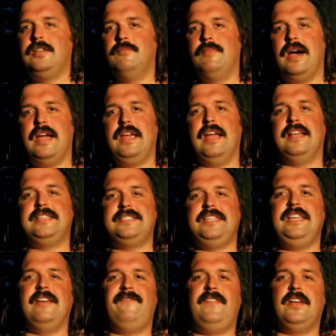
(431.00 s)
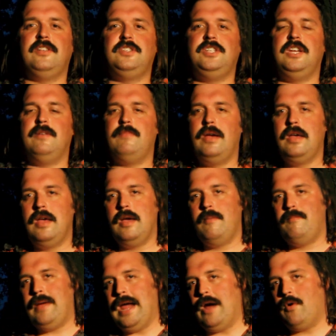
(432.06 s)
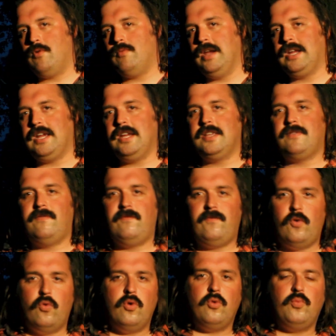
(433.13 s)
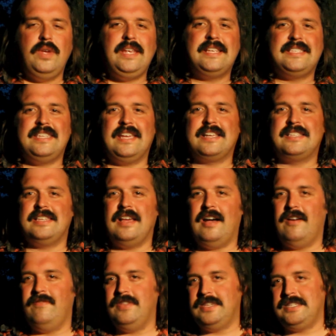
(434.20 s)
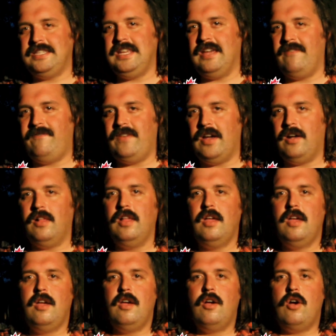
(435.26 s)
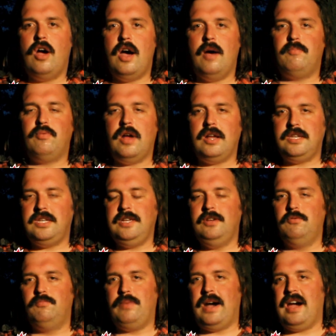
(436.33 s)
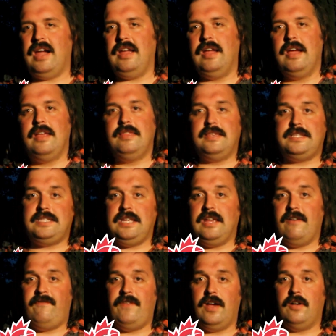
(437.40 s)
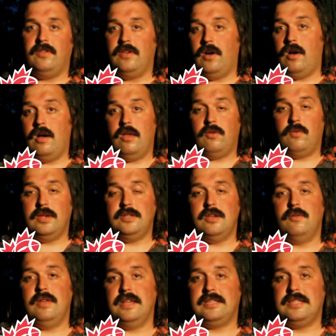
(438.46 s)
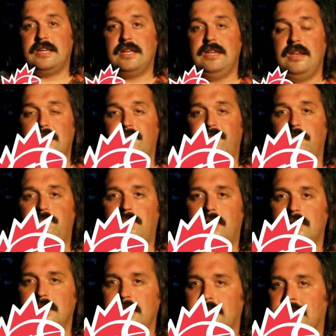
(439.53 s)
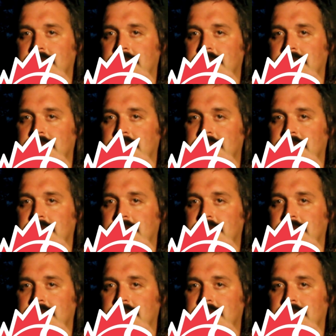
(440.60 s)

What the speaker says: to my CFL Jim Power Rankings for Week 6 of the CFL. Brought to you by the CFL, otherwise known as the Canadian Football League,